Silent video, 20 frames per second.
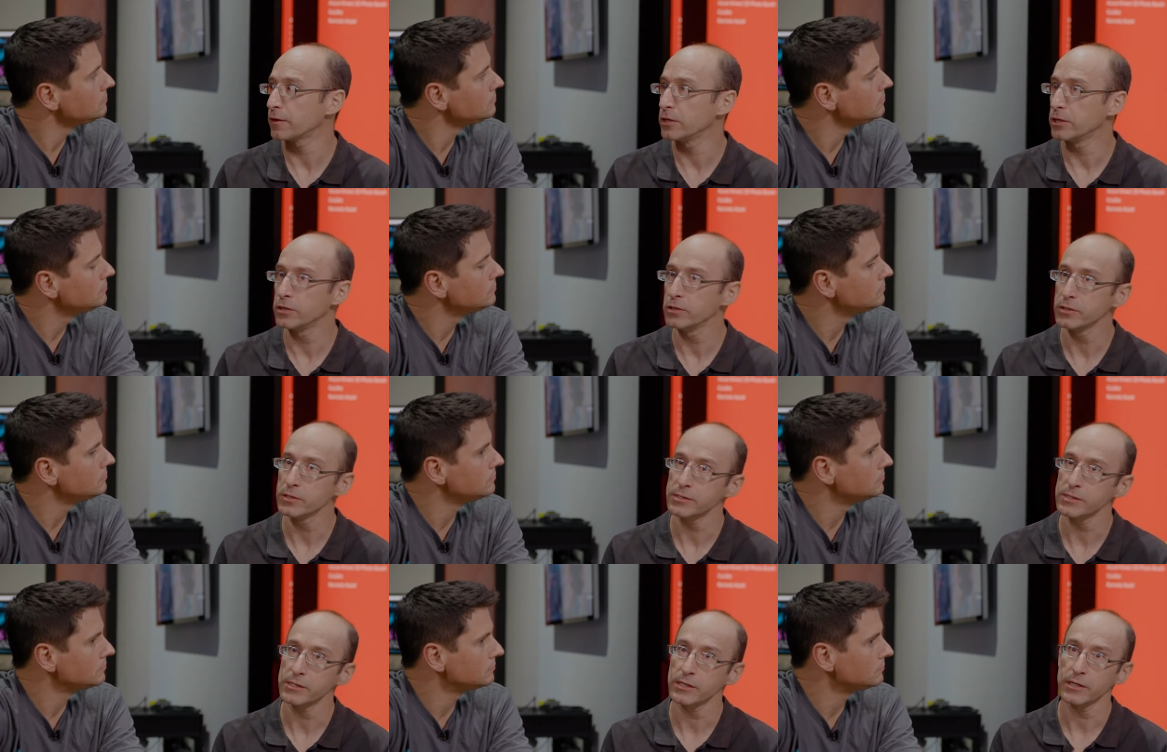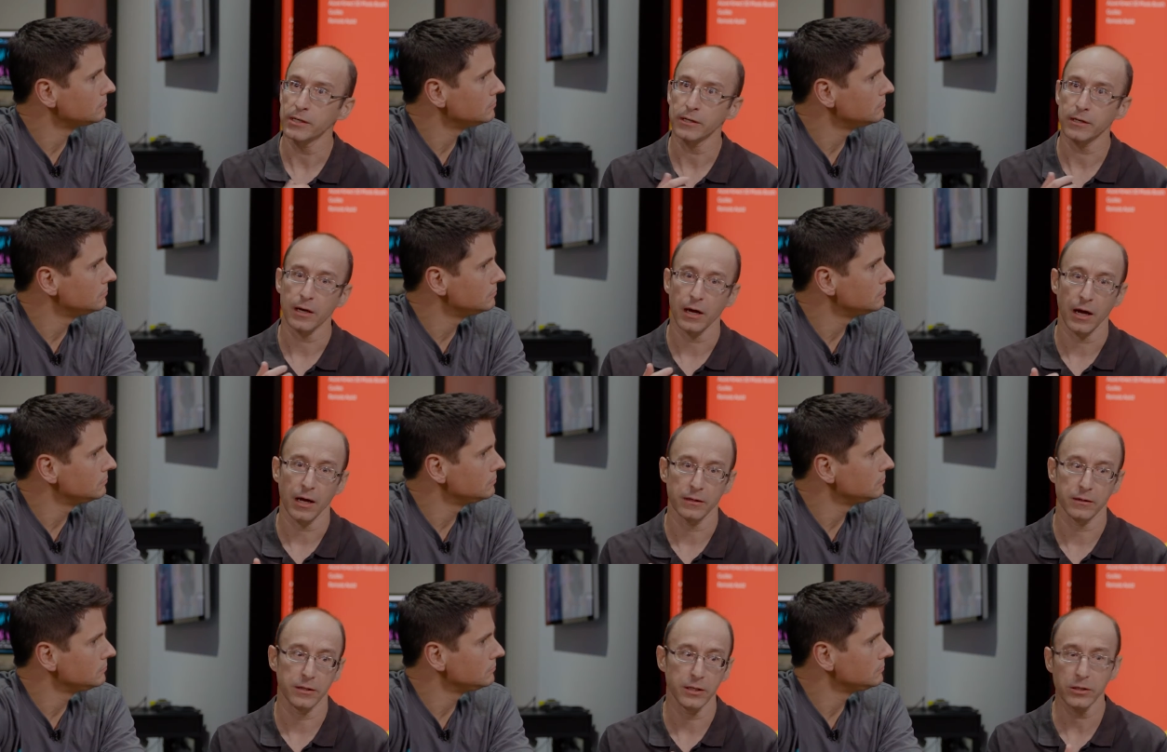Speaker 1: they're using
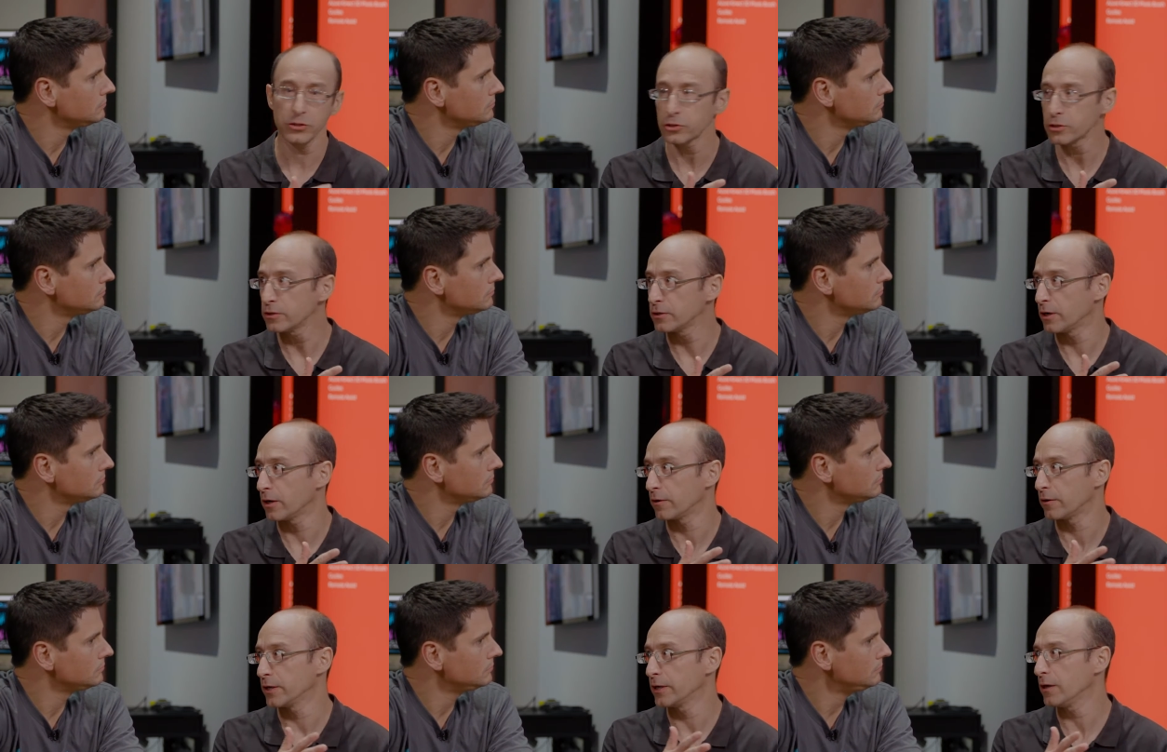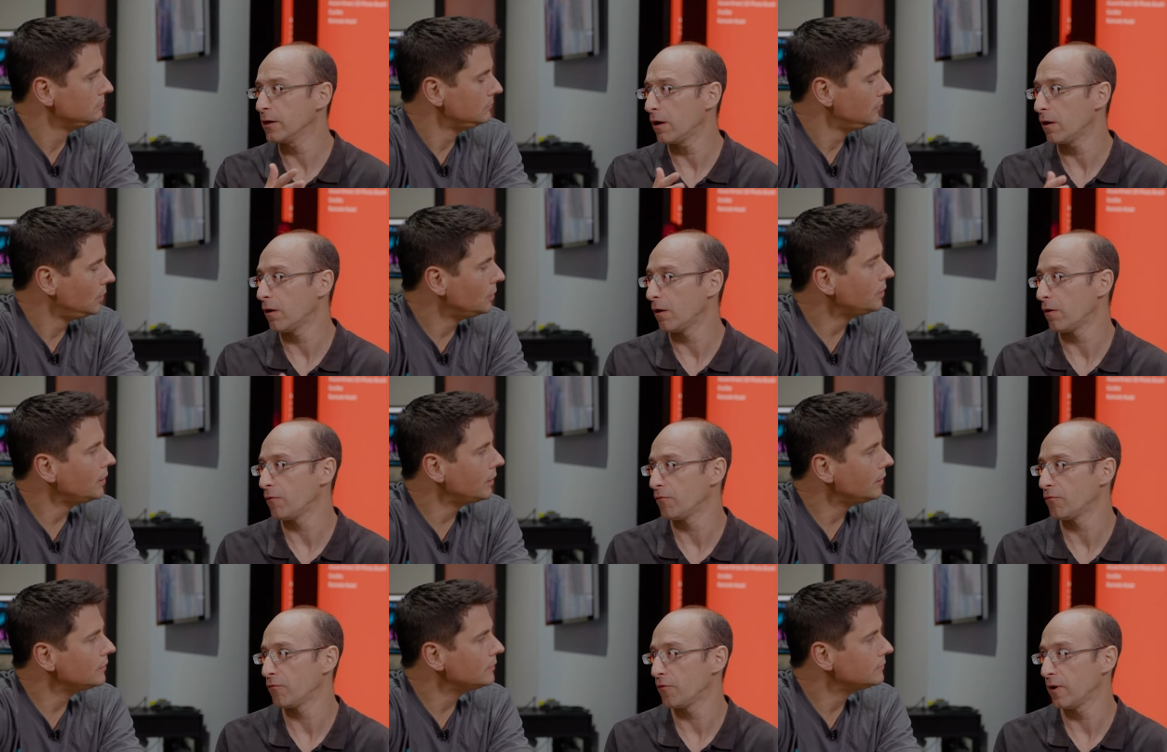a dictionary
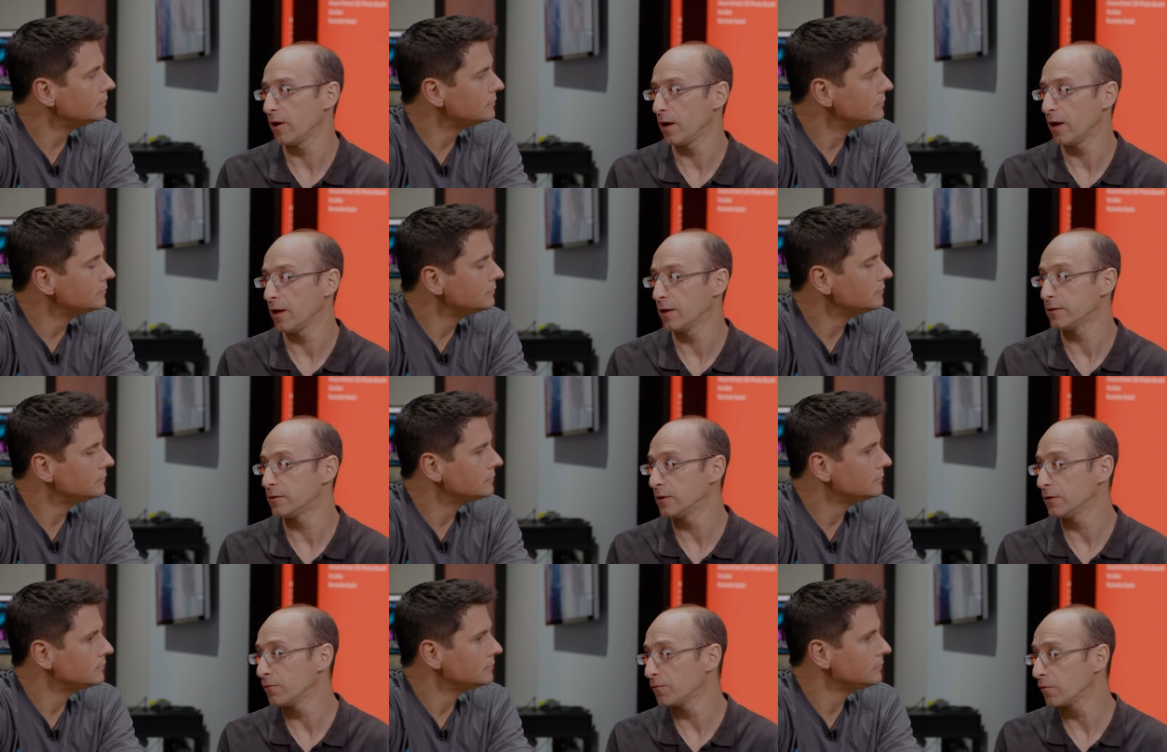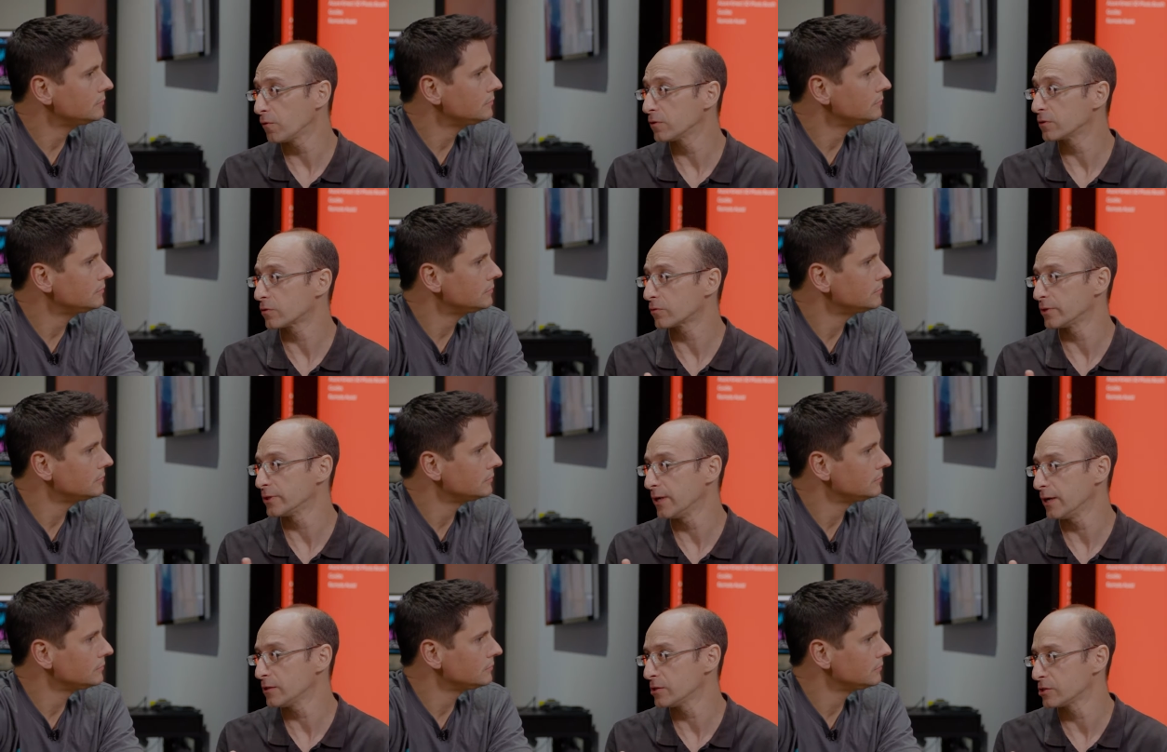of uh, default
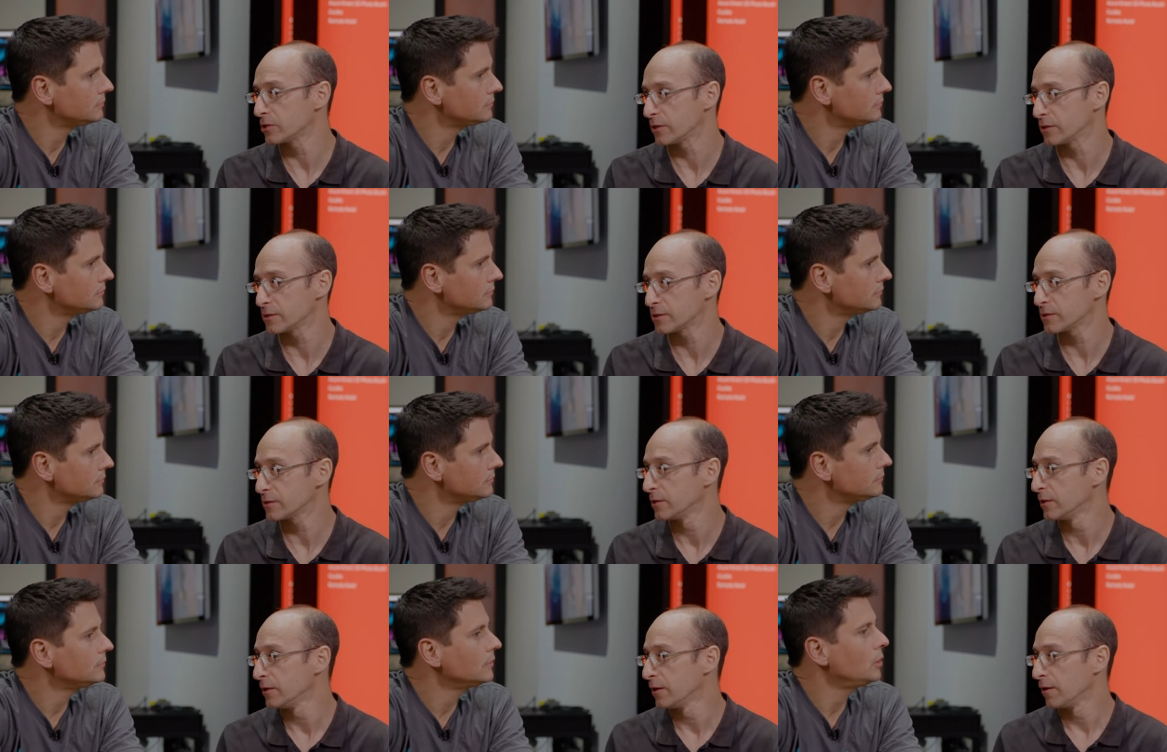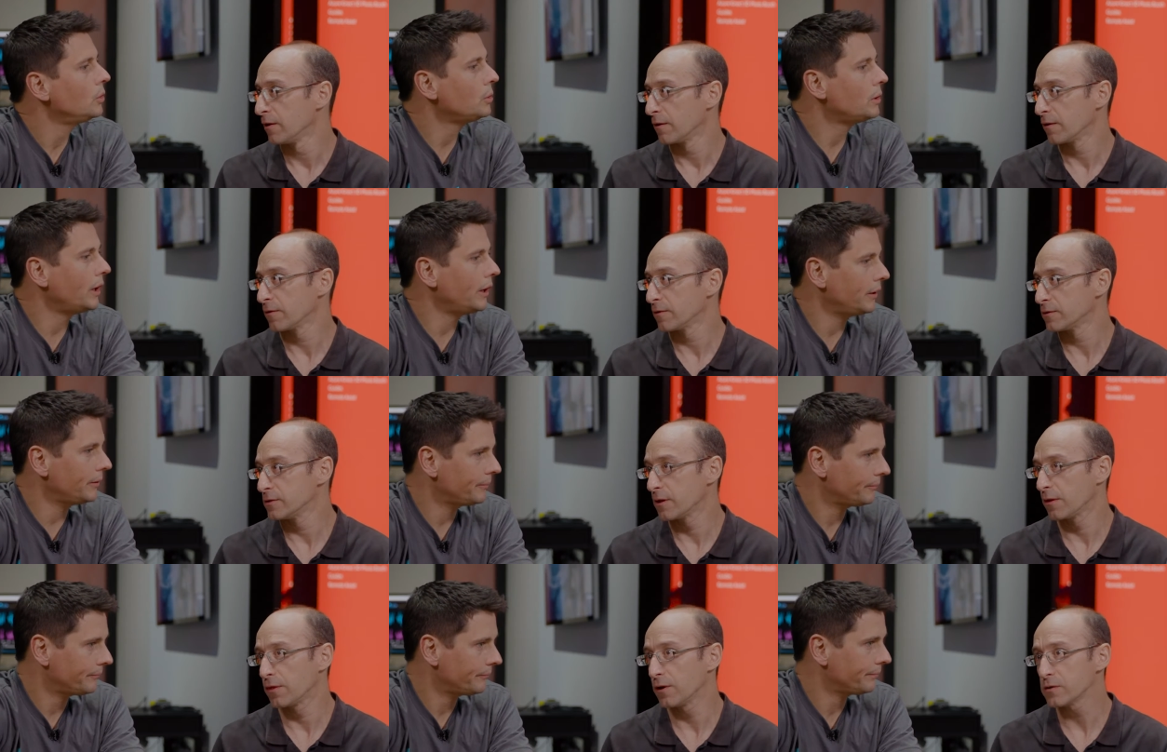credentials.
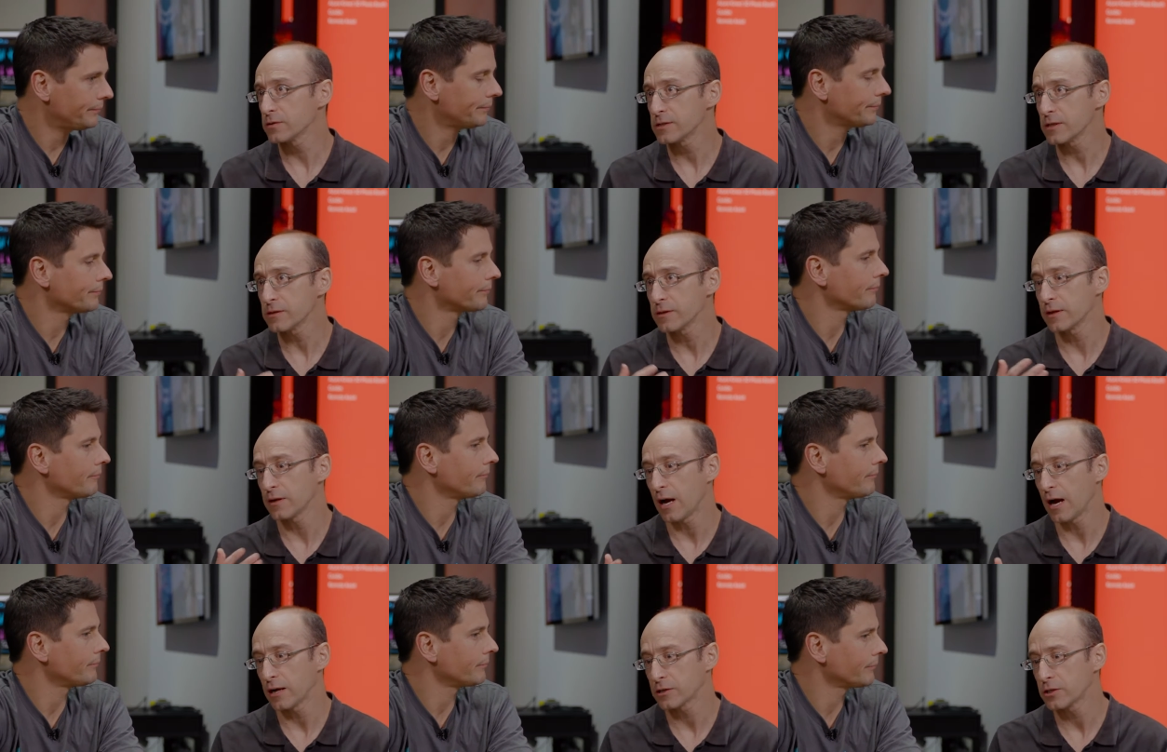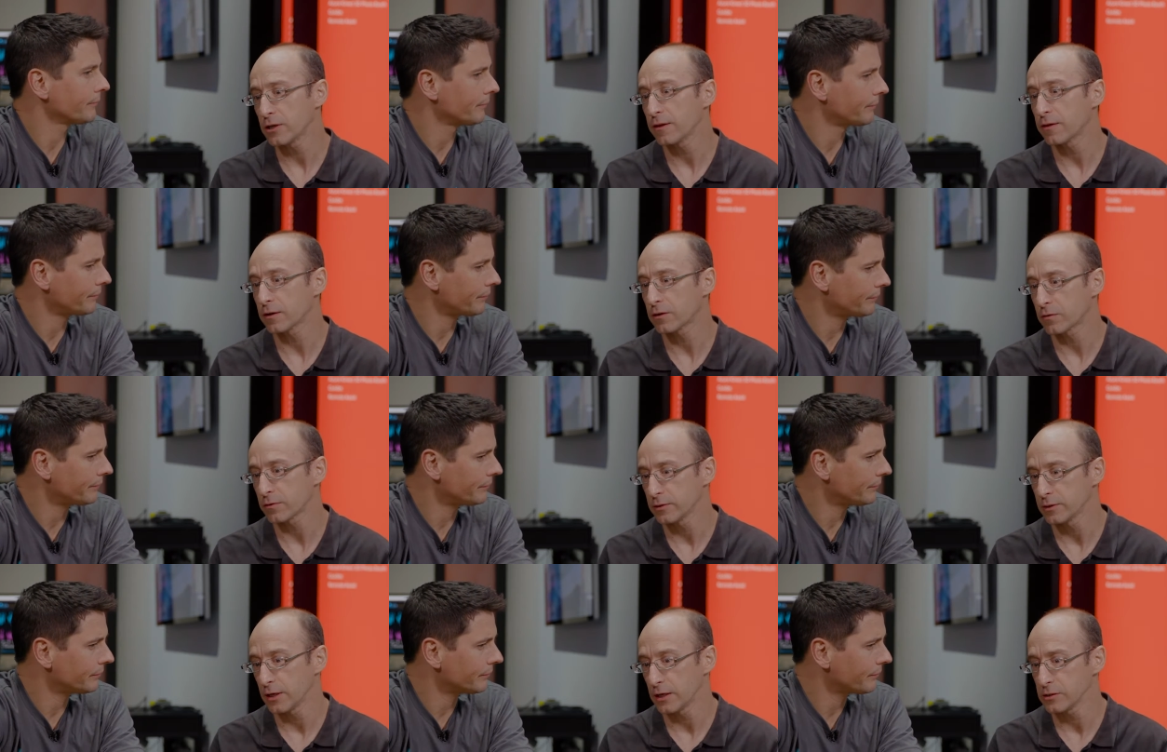Okay. Those are the, actually the
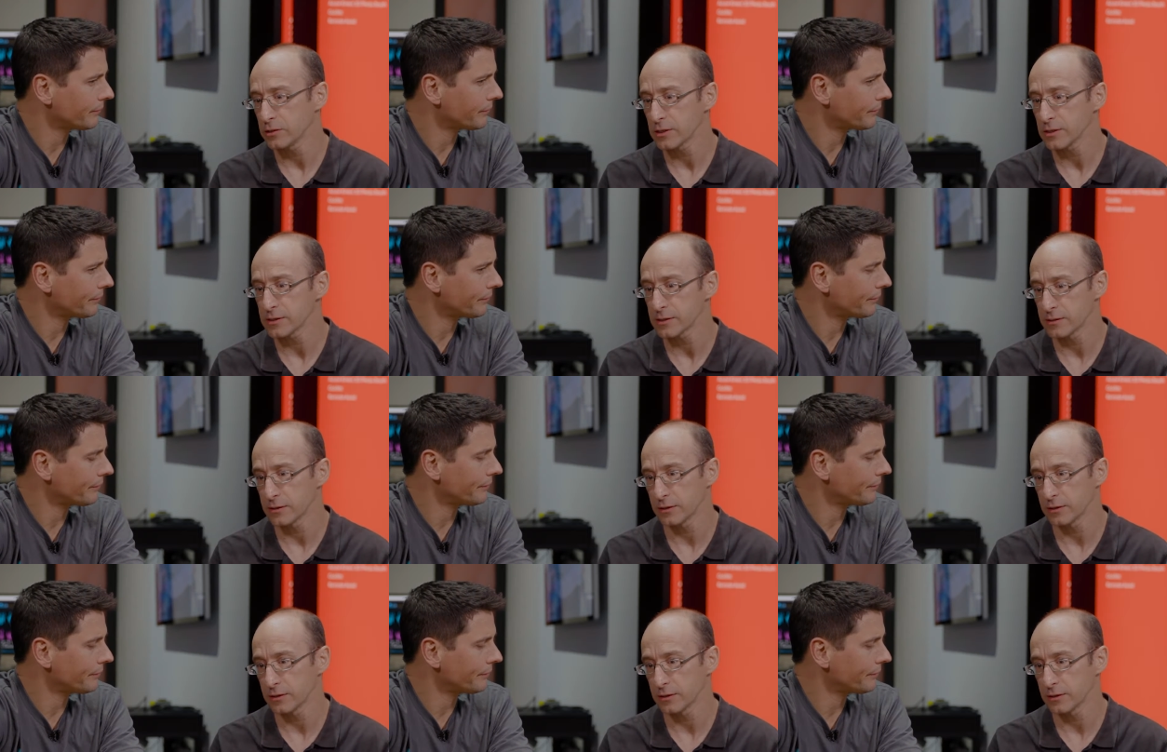credentials